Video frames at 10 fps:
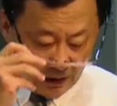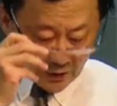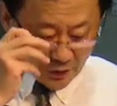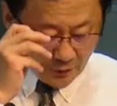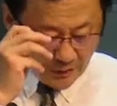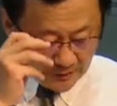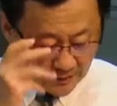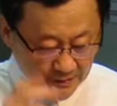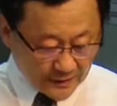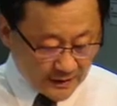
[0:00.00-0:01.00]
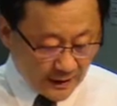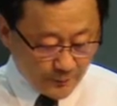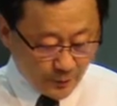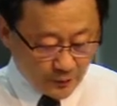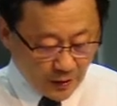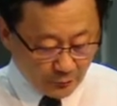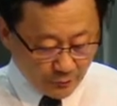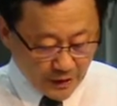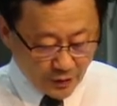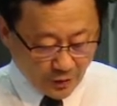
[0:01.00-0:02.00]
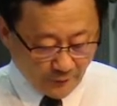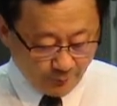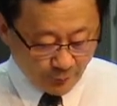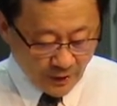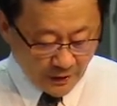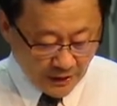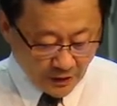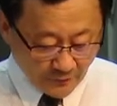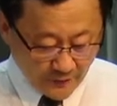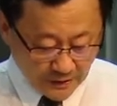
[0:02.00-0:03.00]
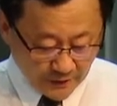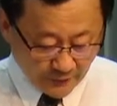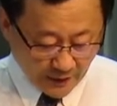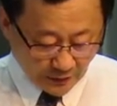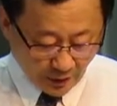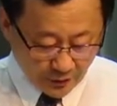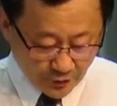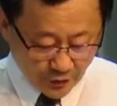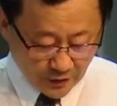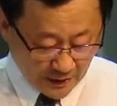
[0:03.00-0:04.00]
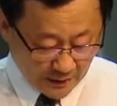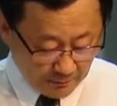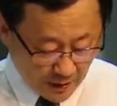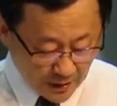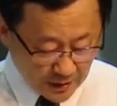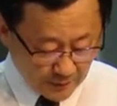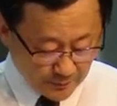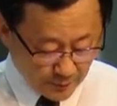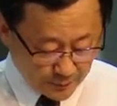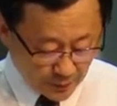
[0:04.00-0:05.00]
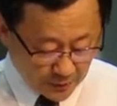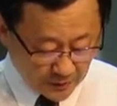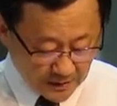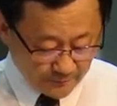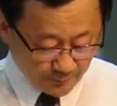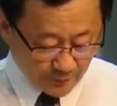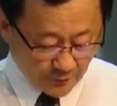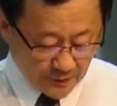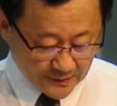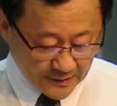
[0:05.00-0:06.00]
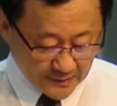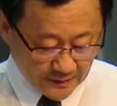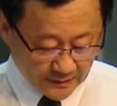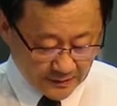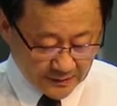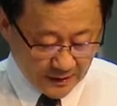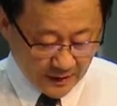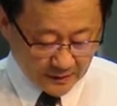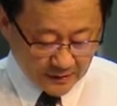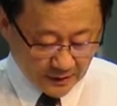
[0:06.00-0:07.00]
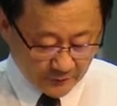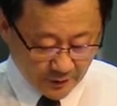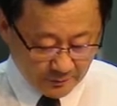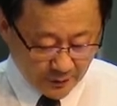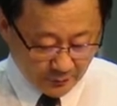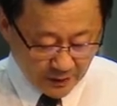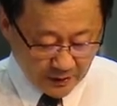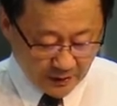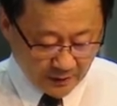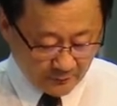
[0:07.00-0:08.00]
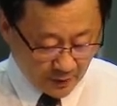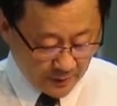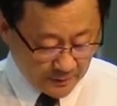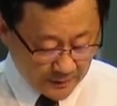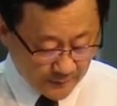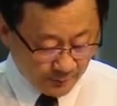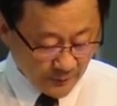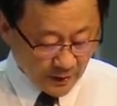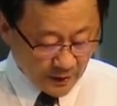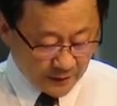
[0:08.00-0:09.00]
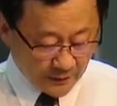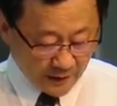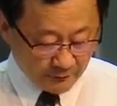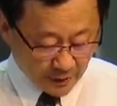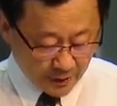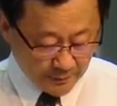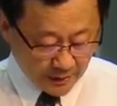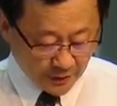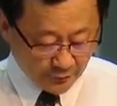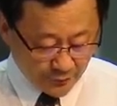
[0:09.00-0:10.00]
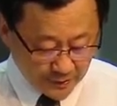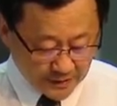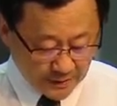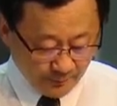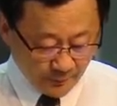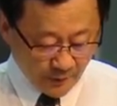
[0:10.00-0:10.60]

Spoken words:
So in this example, a range of innovative technology and marketable products for assessing the status of the marine environment and environmental risk,